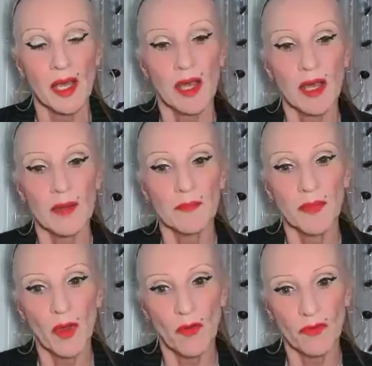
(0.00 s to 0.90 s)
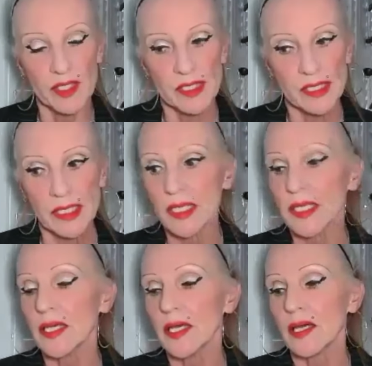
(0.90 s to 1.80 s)
Um,
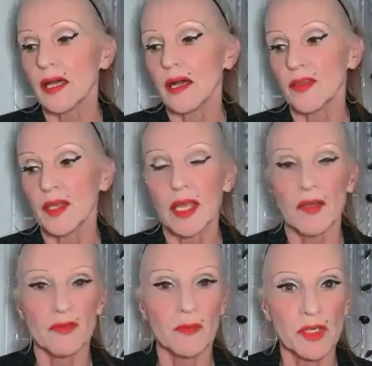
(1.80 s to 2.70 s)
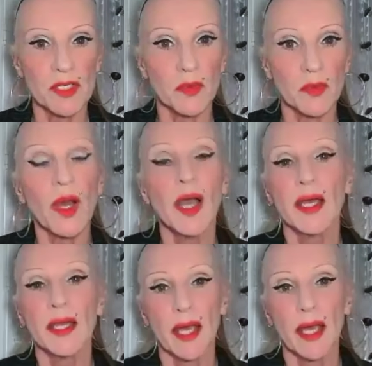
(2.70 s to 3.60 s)
obviously, I think everybody's
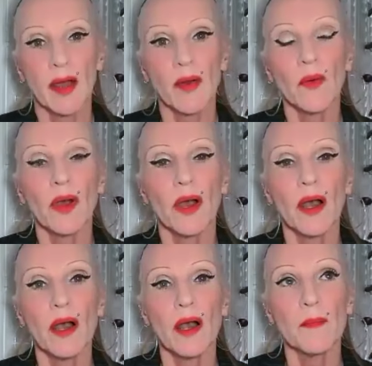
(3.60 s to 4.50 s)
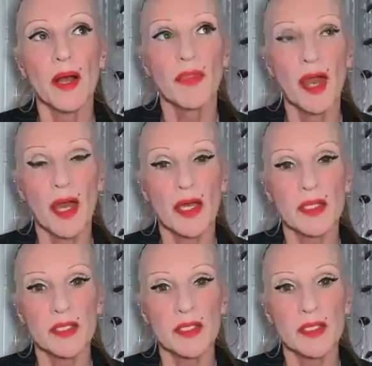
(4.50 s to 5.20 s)
aware now um, that